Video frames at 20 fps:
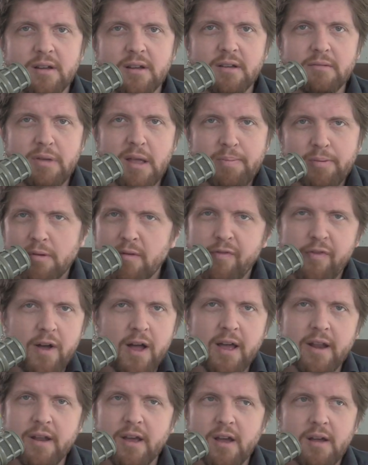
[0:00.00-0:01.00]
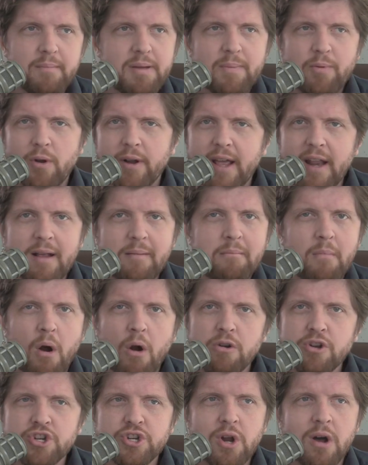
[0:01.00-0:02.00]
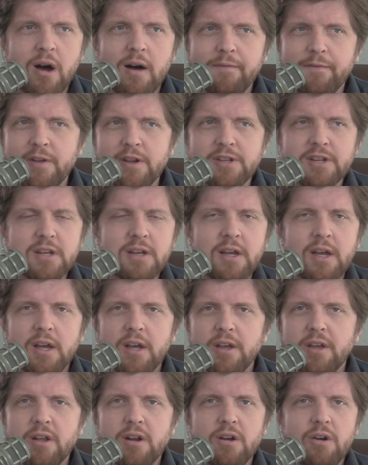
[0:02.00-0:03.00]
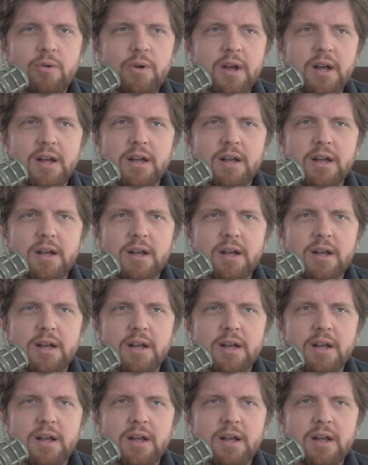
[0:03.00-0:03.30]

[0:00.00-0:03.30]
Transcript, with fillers: People are fine. People aren't getting marched off into, you know,